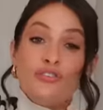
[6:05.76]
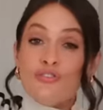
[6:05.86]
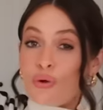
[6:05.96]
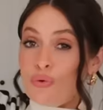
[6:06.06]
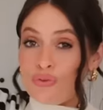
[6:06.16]

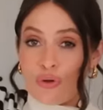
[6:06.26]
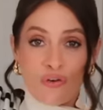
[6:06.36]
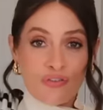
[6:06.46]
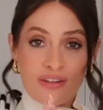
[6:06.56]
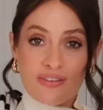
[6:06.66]
so
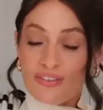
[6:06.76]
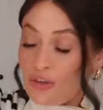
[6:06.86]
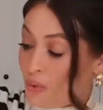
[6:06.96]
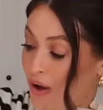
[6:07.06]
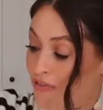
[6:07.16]
soft. It's
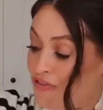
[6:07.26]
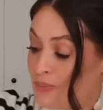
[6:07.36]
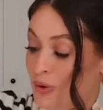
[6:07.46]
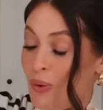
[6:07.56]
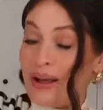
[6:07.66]
so
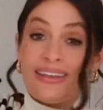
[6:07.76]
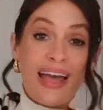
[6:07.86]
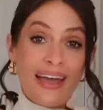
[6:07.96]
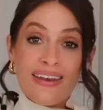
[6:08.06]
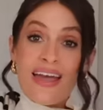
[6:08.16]
comfortable.
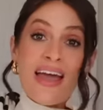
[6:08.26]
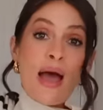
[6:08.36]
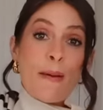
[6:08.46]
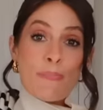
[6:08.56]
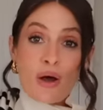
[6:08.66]
Again,
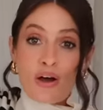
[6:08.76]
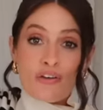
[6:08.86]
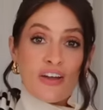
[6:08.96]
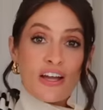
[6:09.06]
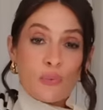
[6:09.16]

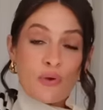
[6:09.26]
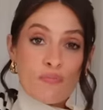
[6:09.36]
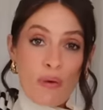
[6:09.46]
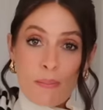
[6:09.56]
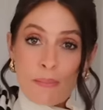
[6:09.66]
perfect
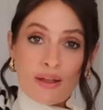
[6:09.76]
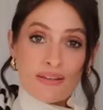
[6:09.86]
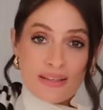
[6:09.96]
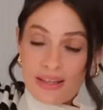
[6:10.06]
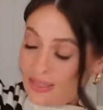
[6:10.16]
with bump
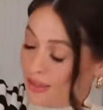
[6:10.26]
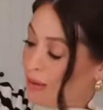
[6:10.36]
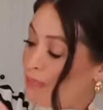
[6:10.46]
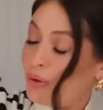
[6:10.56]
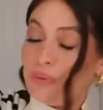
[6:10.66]
underneath
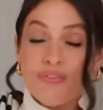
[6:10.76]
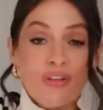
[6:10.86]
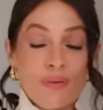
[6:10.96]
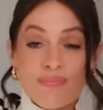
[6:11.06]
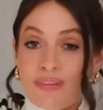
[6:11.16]
it, but
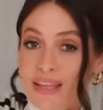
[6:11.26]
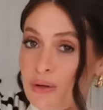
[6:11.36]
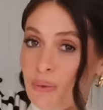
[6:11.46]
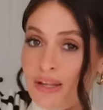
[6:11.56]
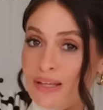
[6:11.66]
also
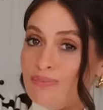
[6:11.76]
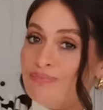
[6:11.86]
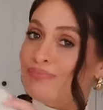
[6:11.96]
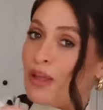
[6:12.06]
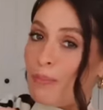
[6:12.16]
equally
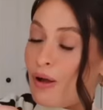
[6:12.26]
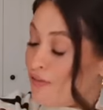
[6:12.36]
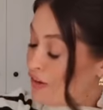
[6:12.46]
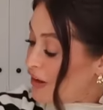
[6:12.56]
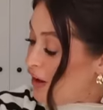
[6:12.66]

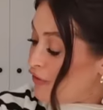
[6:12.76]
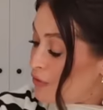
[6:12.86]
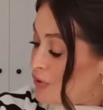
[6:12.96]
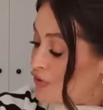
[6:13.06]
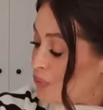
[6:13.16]
perfect
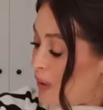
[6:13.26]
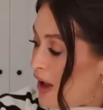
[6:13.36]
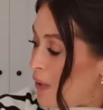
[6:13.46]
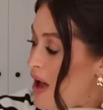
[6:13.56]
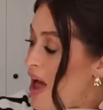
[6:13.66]
afterwards as
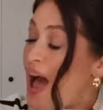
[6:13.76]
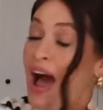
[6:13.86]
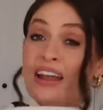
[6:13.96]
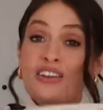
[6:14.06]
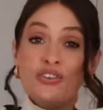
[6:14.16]
well.
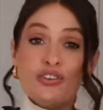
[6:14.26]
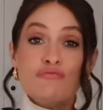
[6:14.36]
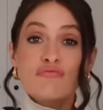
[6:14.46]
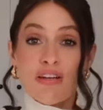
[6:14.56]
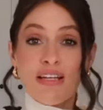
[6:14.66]
And it's just a
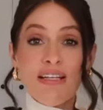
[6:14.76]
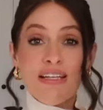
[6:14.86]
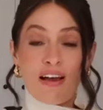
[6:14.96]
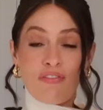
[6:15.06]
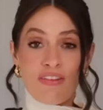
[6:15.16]
really
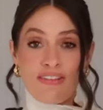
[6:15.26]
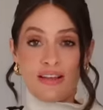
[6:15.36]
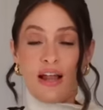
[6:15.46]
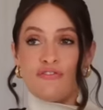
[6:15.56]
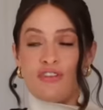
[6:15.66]
lovely
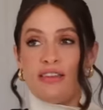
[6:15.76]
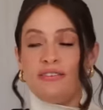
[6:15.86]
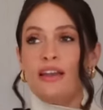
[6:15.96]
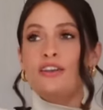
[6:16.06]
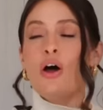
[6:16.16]
style of dress.
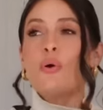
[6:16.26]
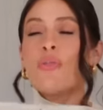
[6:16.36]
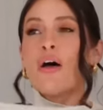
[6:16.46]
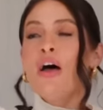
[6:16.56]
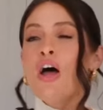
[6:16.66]
And I know
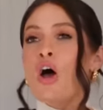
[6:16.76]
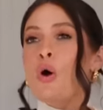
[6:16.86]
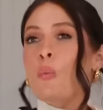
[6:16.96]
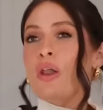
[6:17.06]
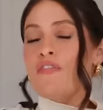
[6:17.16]
that
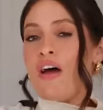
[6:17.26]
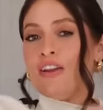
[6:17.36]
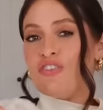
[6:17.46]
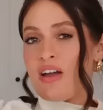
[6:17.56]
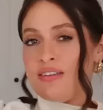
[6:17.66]
when I've
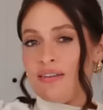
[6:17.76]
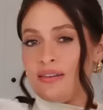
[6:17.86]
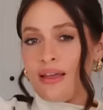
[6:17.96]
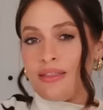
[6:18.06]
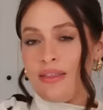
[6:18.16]
had dresses
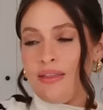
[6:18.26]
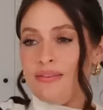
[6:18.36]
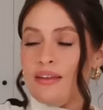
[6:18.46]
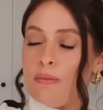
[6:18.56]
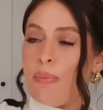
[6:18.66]
like
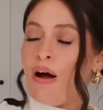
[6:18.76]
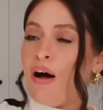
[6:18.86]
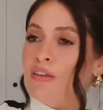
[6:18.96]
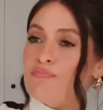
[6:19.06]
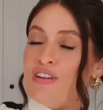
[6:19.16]
this in the
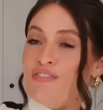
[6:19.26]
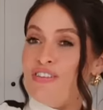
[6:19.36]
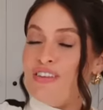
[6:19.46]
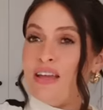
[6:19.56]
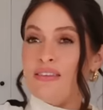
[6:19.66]
past
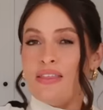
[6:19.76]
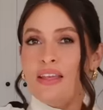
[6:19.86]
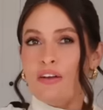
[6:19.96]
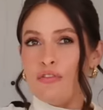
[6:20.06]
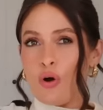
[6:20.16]
previous years, I
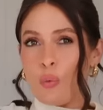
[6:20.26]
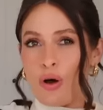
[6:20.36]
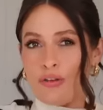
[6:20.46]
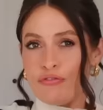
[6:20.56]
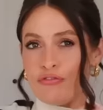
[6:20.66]
think I've got
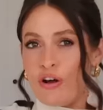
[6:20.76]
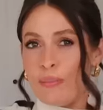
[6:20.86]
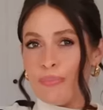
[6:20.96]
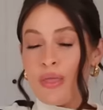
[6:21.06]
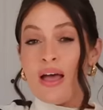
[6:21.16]
one
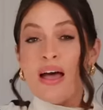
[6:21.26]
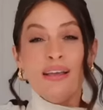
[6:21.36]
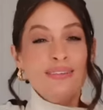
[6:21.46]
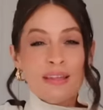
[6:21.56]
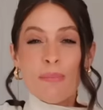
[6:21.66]
from
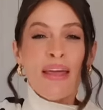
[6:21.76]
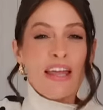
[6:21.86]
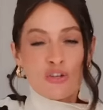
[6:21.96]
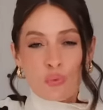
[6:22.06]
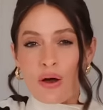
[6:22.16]
a
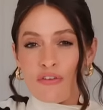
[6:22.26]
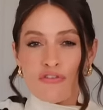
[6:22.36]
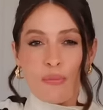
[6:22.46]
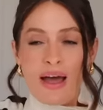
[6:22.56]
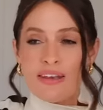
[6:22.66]
similar-ish one
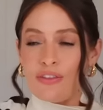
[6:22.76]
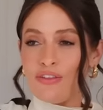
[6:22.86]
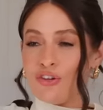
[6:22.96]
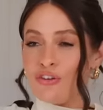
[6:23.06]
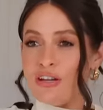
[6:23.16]
from And Other
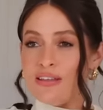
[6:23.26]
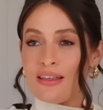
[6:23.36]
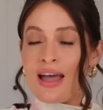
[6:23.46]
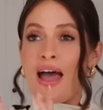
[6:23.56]
Stories,